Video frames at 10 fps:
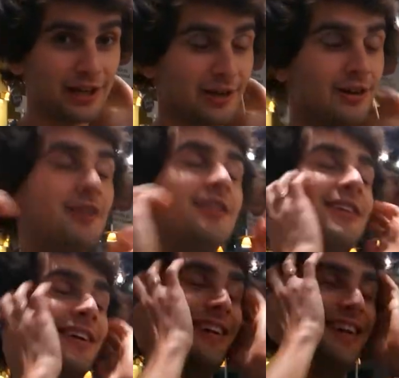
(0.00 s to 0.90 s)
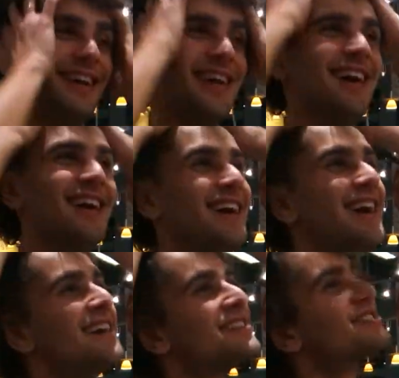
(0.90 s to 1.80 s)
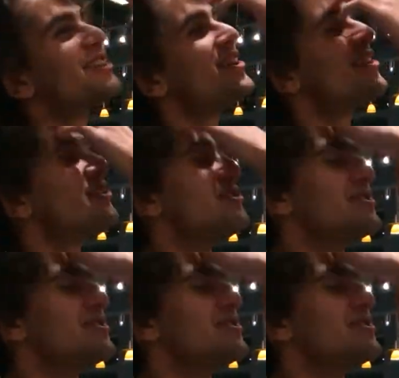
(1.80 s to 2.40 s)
girl. So,